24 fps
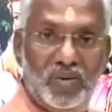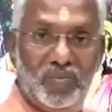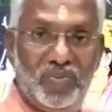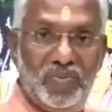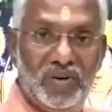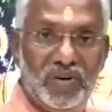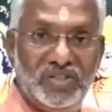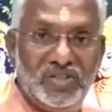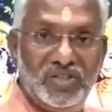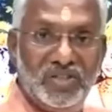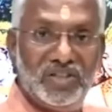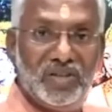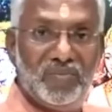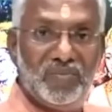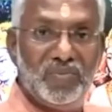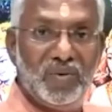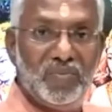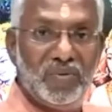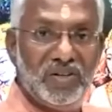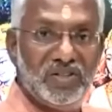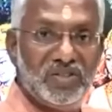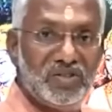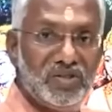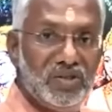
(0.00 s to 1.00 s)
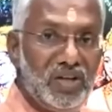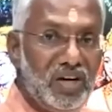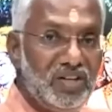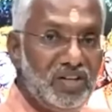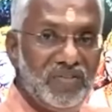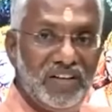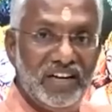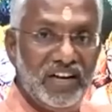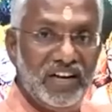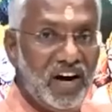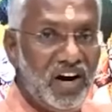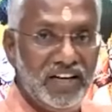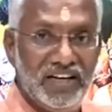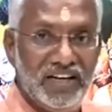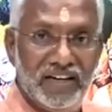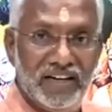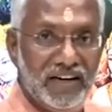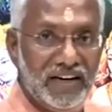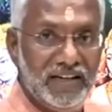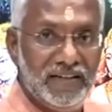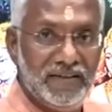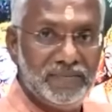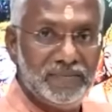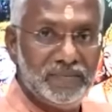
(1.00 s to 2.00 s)
pleasing the people is not very
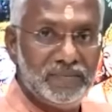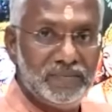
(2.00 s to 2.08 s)
ordinary.